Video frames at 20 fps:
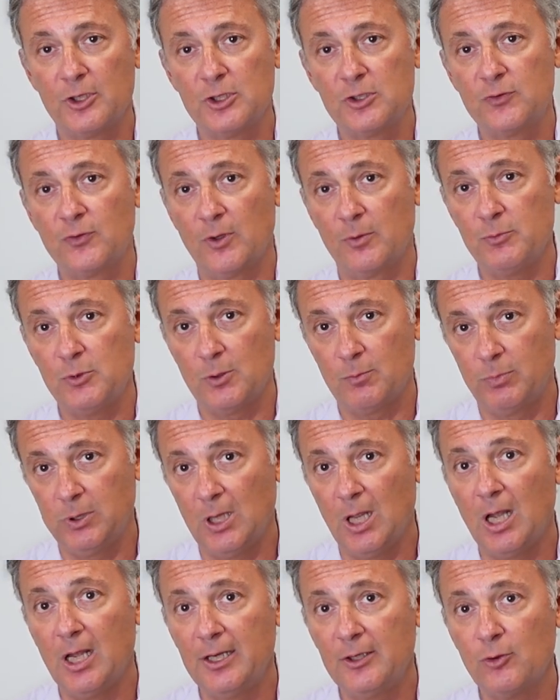it's from your
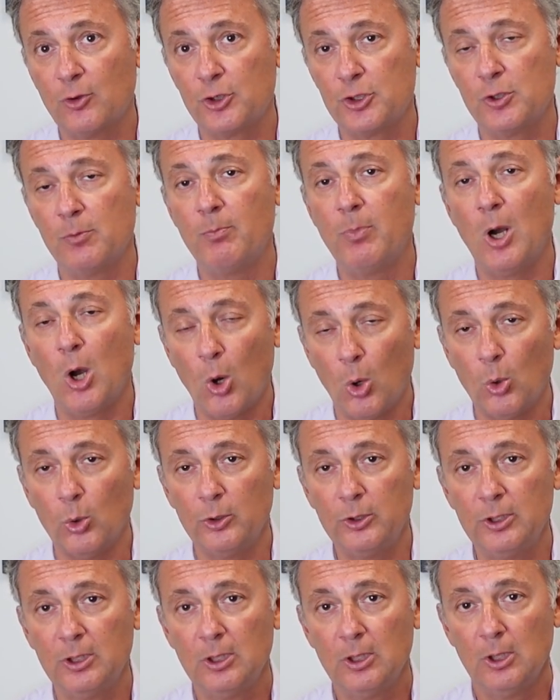blood or your
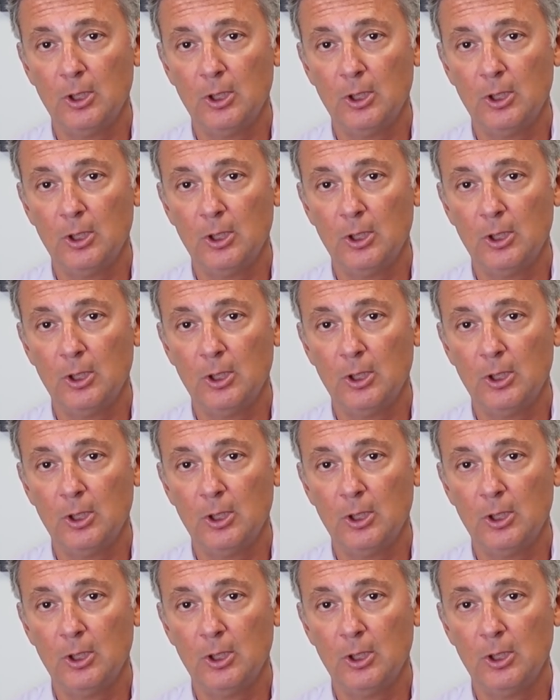bone,